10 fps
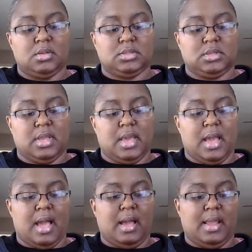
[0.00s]
So yeah,
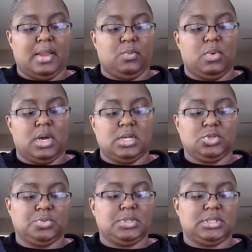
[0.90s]
I
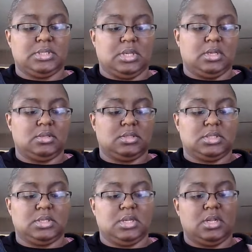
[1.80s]

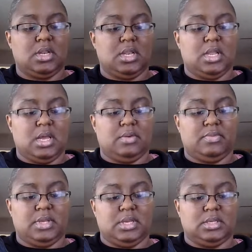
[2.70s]
100%
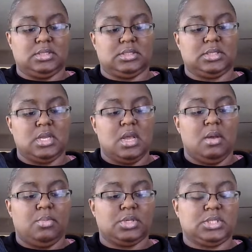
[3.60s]
love these
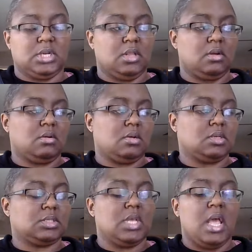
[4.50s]
particular
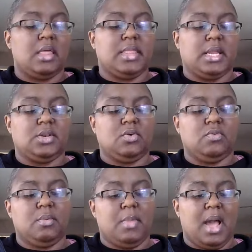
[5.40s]
hooks. They do
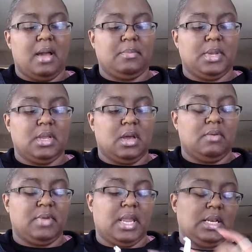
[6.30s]
remind me
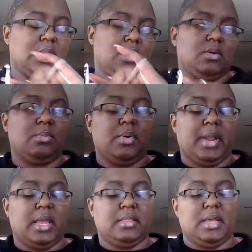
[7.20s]
of another
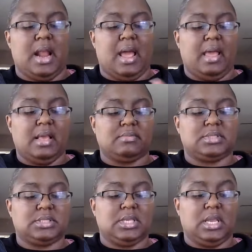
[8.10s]
brand that I have
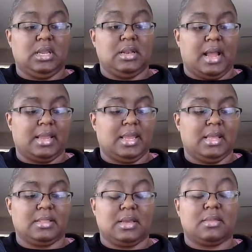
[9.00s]
seen. I
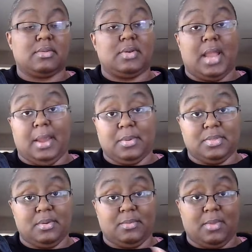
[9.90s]
can't think of the name of
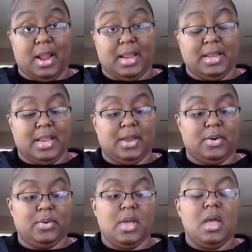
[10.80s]
them right
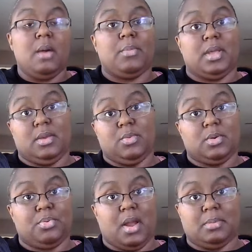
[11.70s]
now, but it will
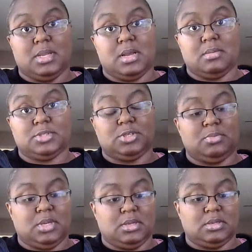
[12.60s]
probably come to
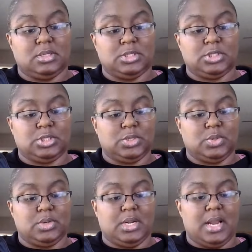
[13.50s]
me
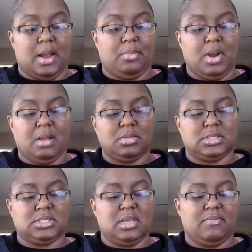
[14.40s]
soon, and I'll probably
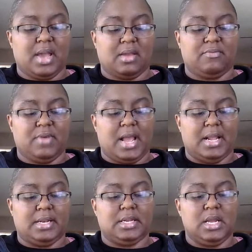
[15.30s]
see if I can
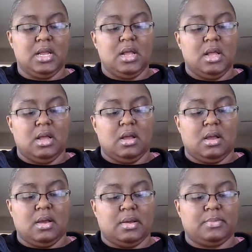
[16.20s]
find
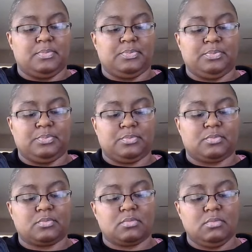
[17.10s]

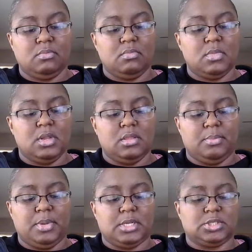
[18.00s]
the
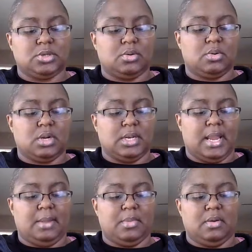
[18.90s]
picture or a
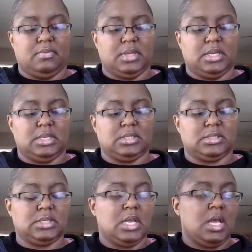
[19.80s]
name of
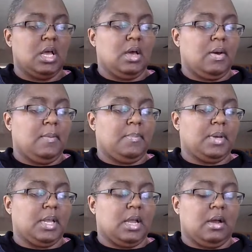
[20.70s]
these.
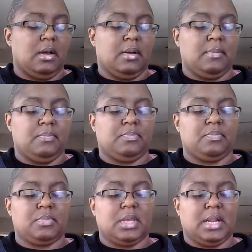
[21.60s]
But and
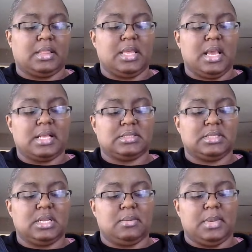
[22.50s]
I think I
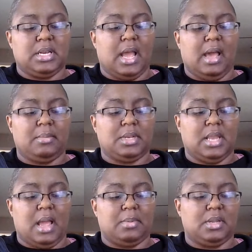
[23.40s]
seen them in Hobby
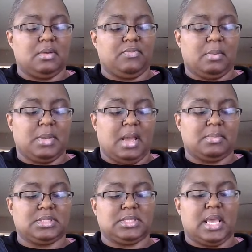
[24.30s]
Lobby, if I'm not
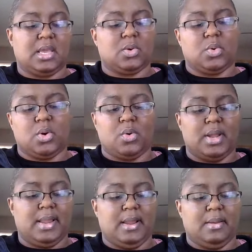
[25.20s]
mistaken, or
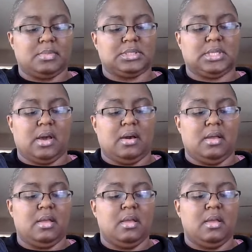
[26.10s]
on Amazon.